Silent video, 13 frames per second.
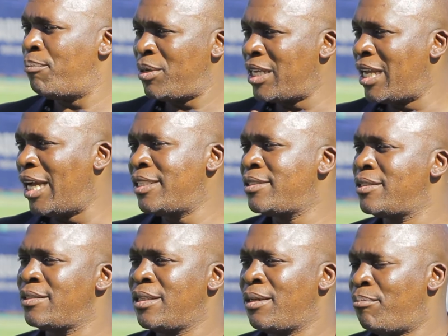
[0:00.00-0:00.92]
big
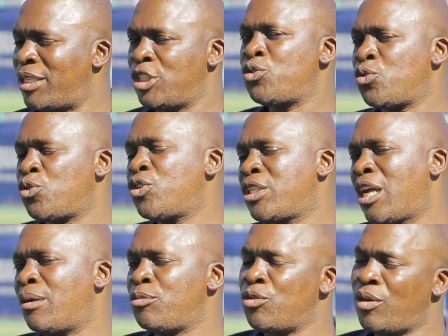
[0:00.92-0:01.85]
guys, but it would not
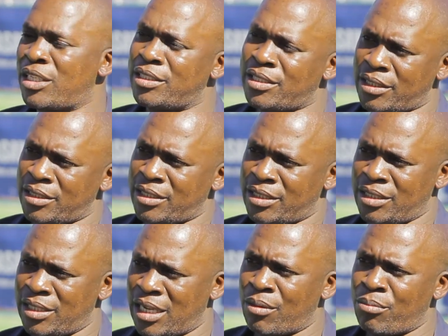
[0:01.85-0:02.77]
come to us as
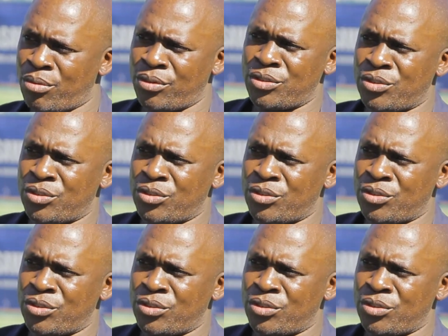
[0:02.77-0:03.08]
young boys.